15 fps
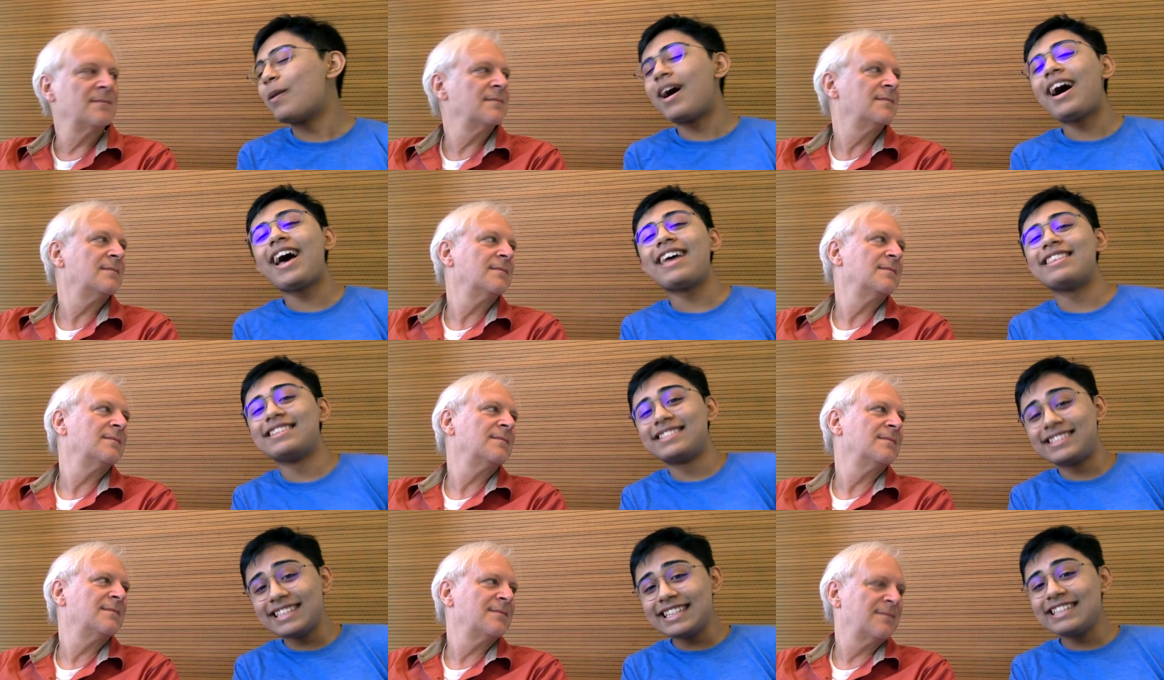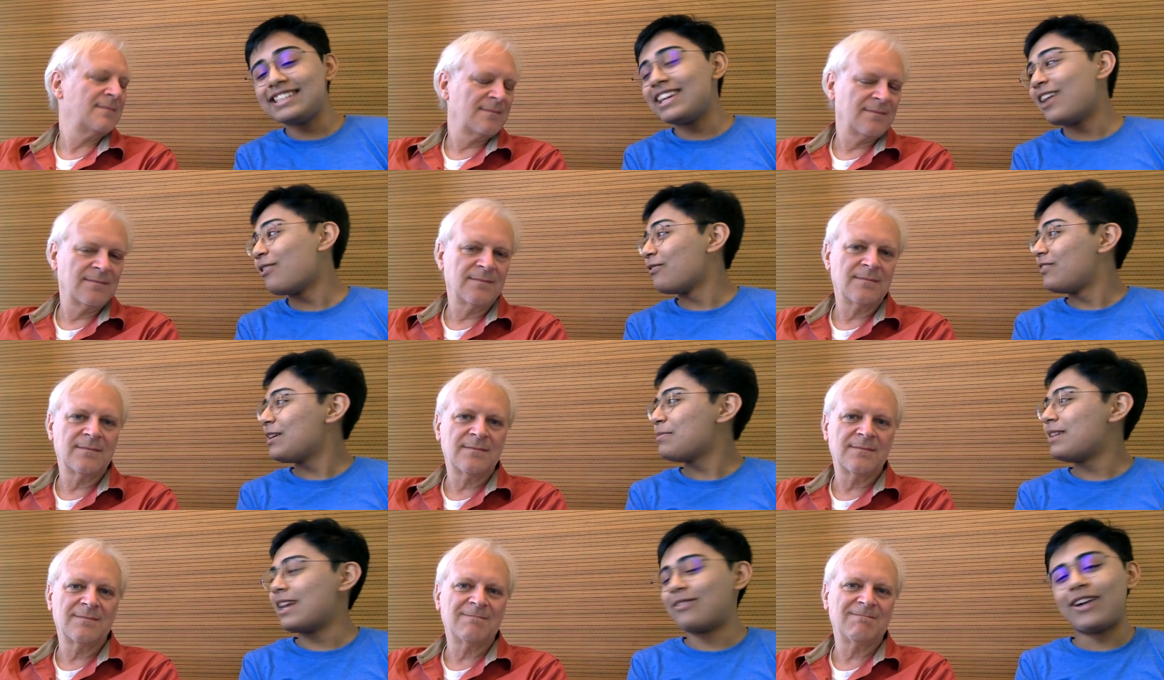Speaker 1: High, the CTO and
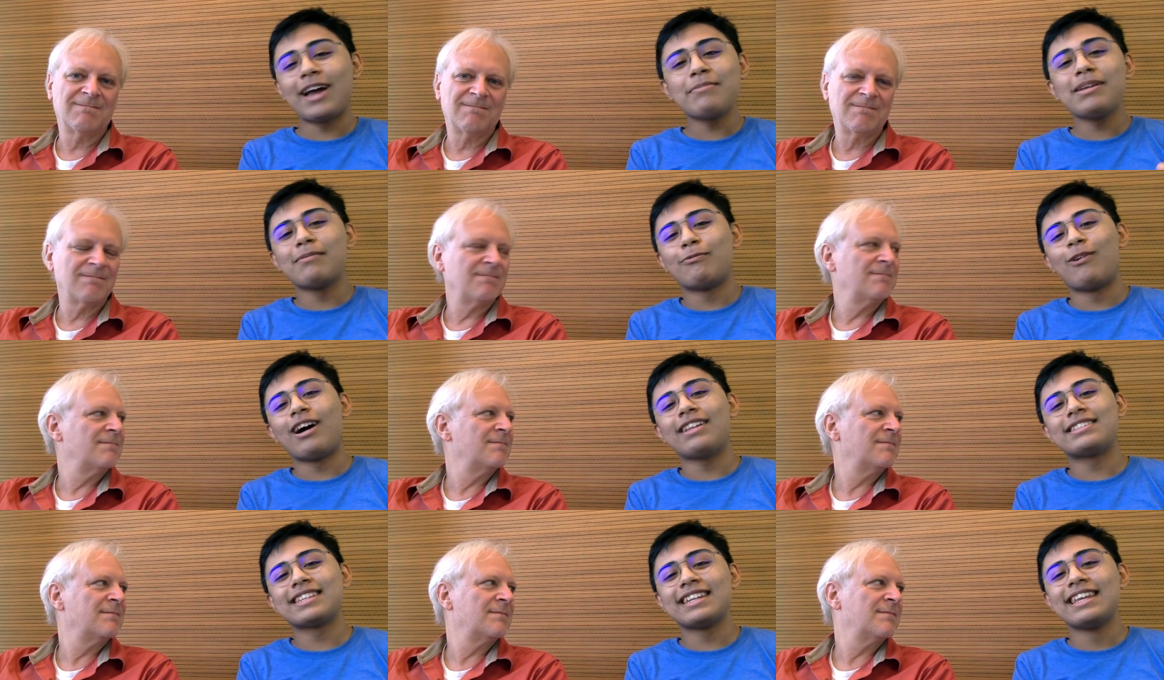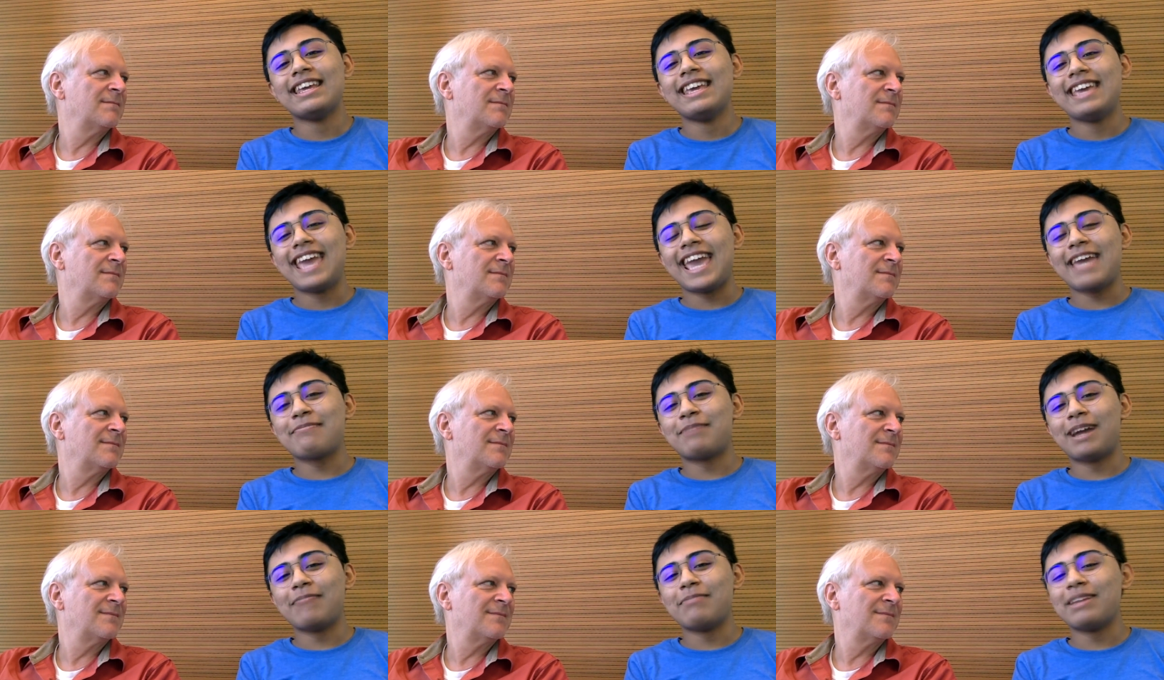VP of IBM Watson and
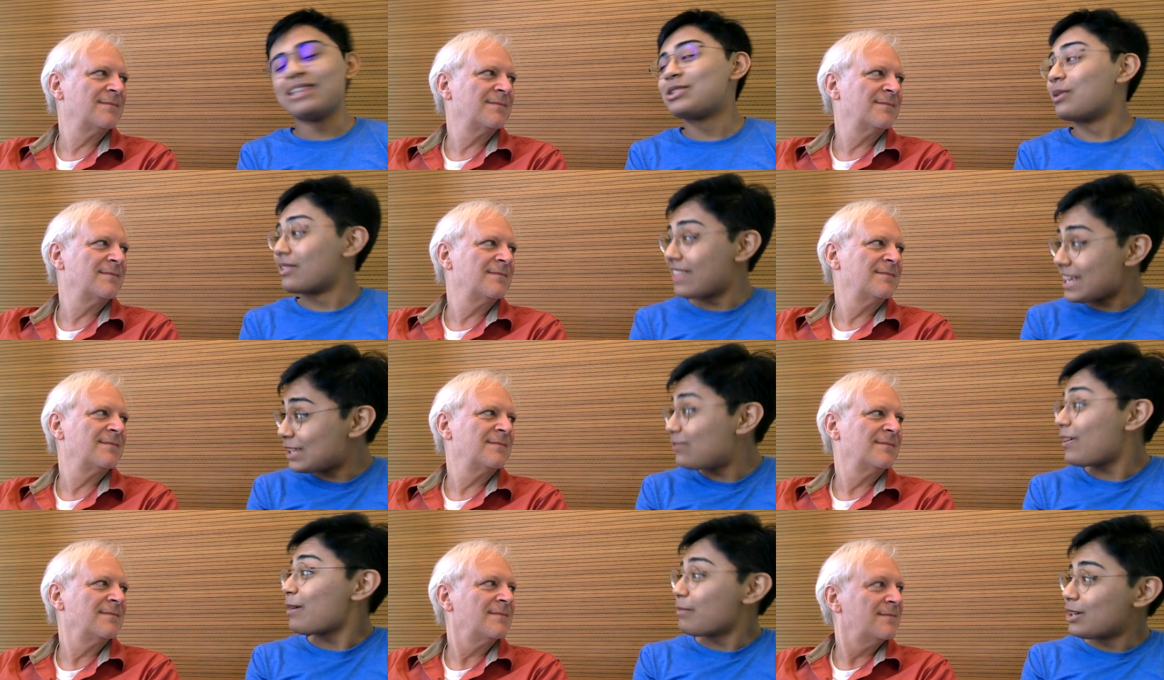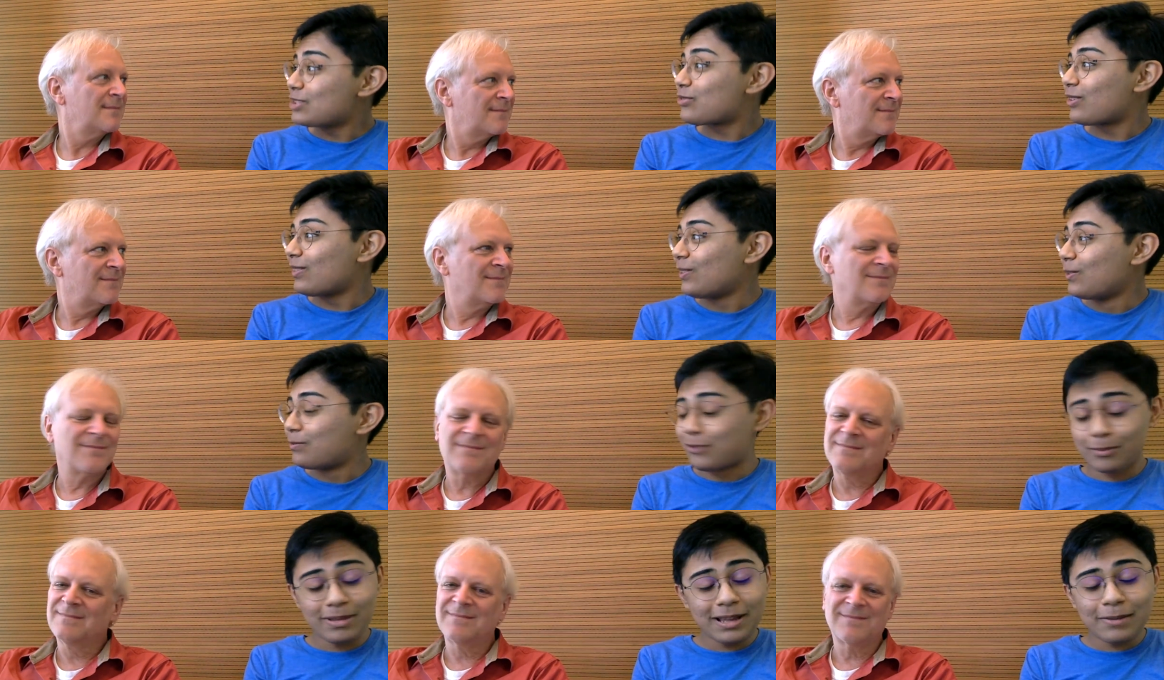my mentor. Thank you very much for,
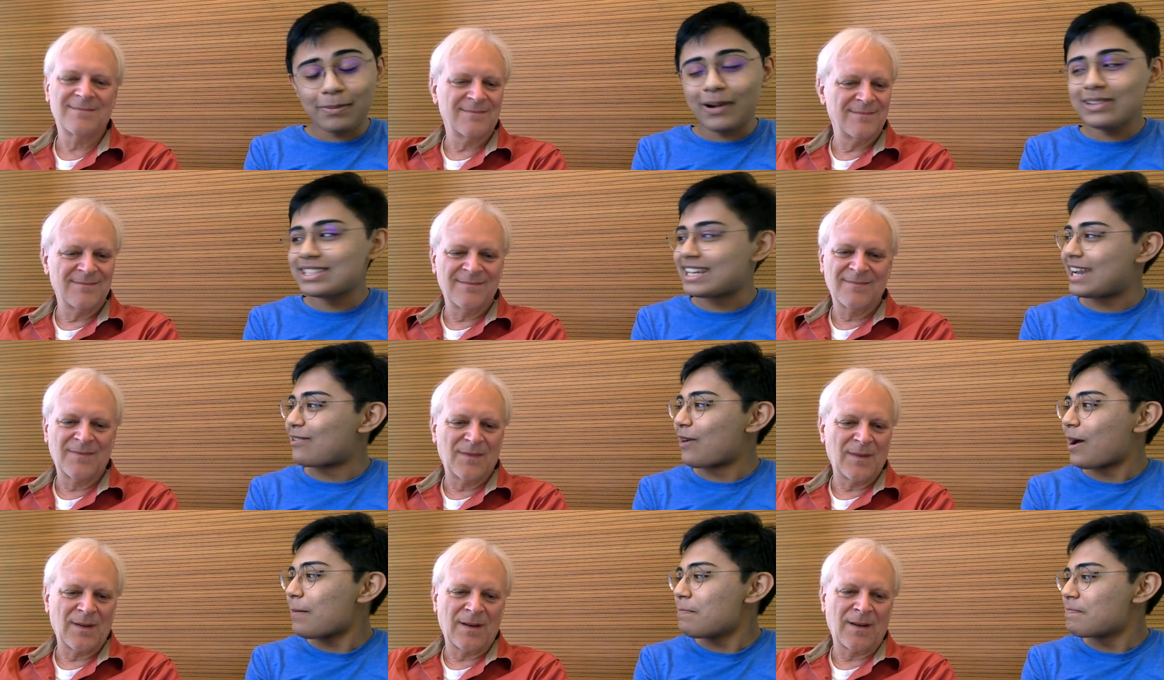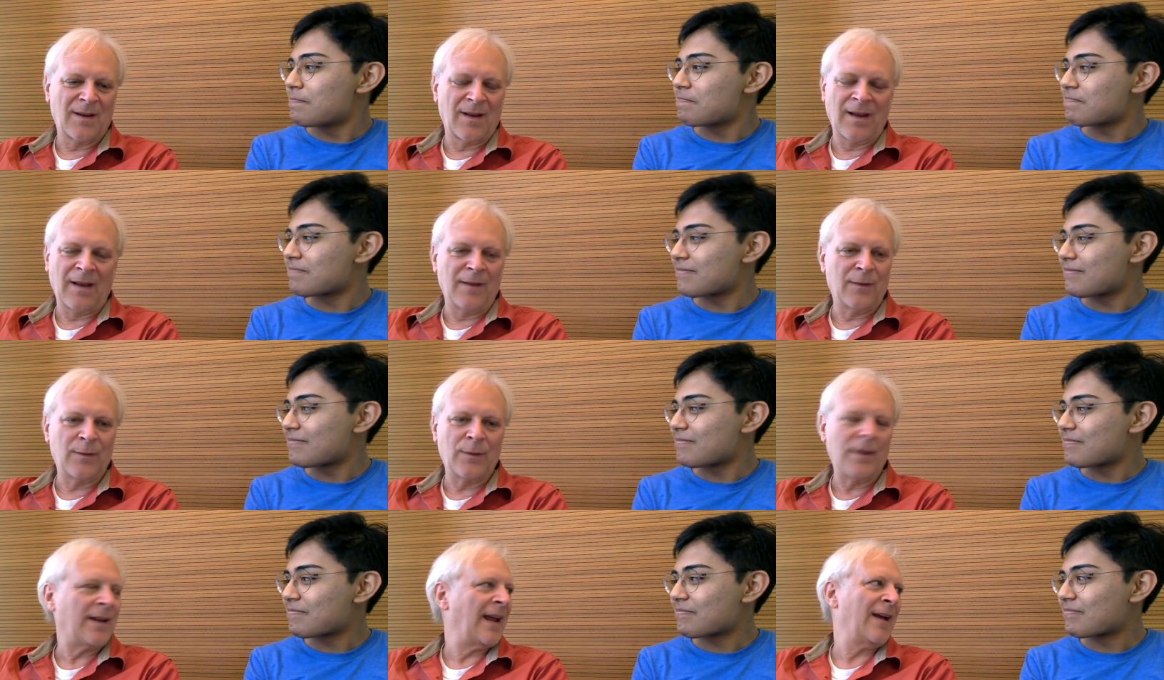for being a part today, Rob.
Speaker 2: It's
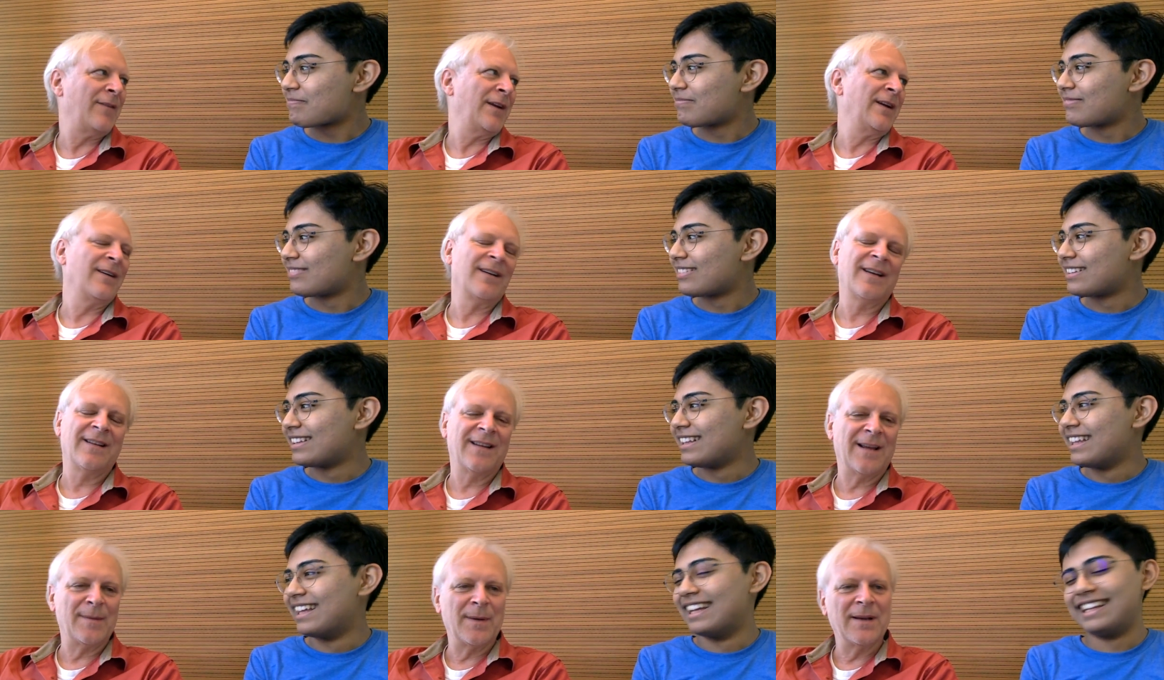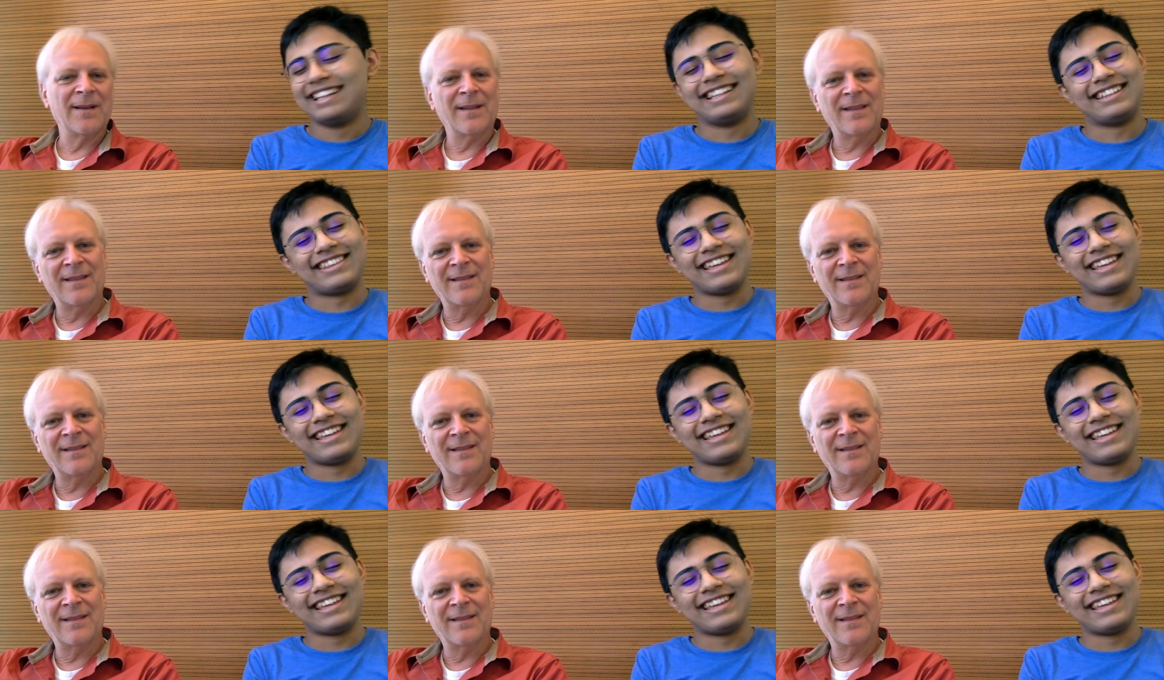great to have you here again, Tanmay.